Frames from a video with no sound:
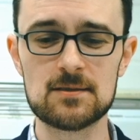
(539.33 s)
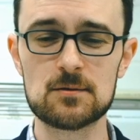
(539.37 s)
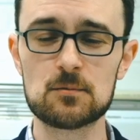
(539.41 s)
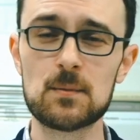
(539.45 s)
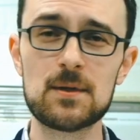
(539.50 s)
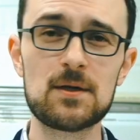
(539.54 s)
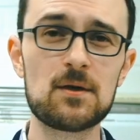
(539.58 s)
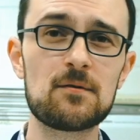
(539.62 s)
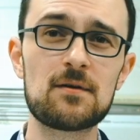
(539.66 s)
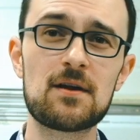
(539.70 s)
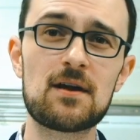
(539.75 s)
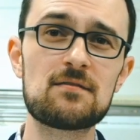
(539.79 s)
we
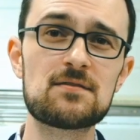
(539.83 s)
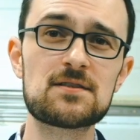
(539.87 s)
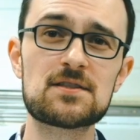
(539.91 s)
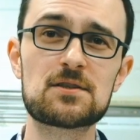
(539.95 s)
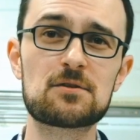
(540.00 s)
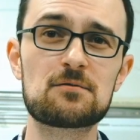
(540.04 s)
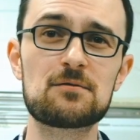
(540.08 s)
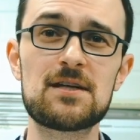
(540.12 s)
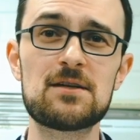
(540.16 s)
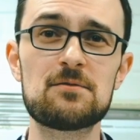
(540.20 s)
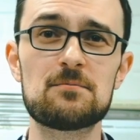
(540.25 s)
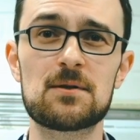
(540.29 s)
don't have a
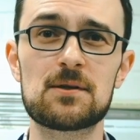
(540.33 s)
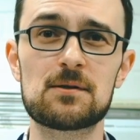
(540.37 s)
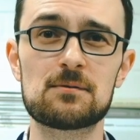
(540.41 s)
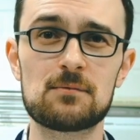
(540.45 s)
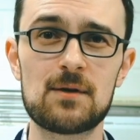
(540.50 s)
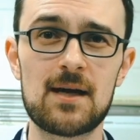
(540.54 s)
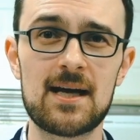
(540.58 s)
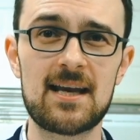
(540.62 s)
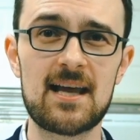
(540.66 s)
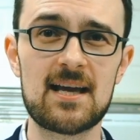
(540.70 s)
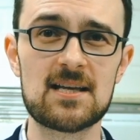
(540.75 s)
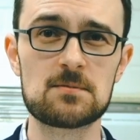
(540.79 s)
screen with a
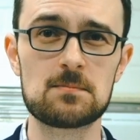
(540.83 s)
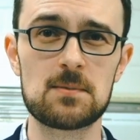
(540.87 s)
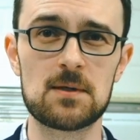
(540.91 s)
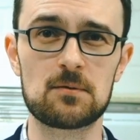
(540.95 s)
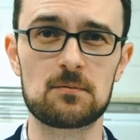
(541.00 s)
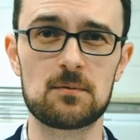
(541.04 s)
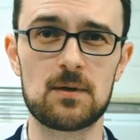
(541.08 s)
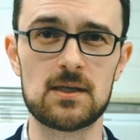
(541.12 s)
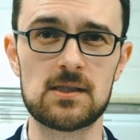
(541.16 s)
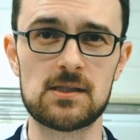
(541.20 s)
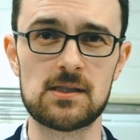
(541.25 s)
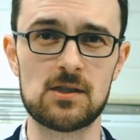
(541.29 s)
right aspect
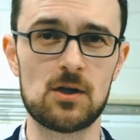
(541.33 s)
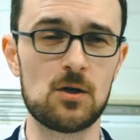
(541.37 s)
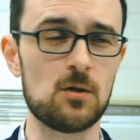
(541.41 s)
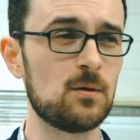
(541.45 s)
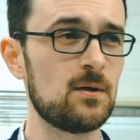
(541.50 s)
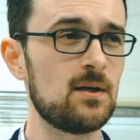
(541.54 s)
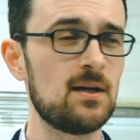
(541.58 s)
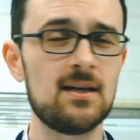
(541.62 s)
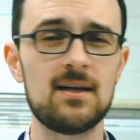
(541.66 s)
ratio.